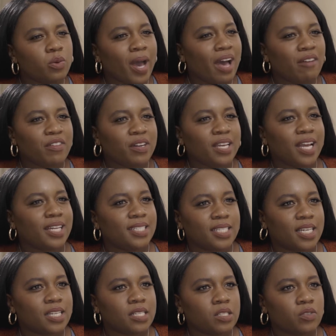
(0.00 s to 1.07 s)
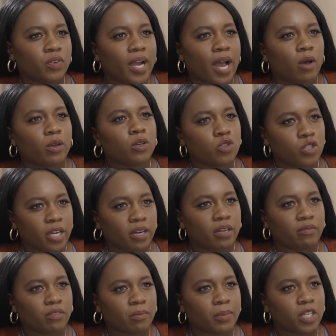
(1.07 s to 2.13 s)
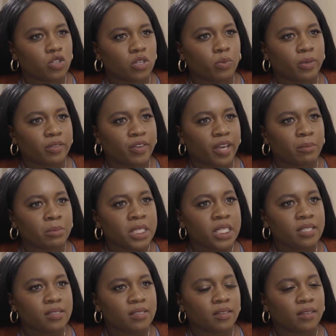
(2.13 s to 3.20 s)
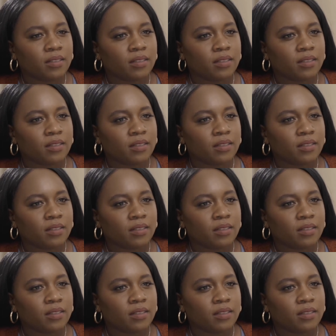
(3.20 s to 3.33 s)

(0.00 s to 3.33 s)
have any ideas for how you'll share information with families?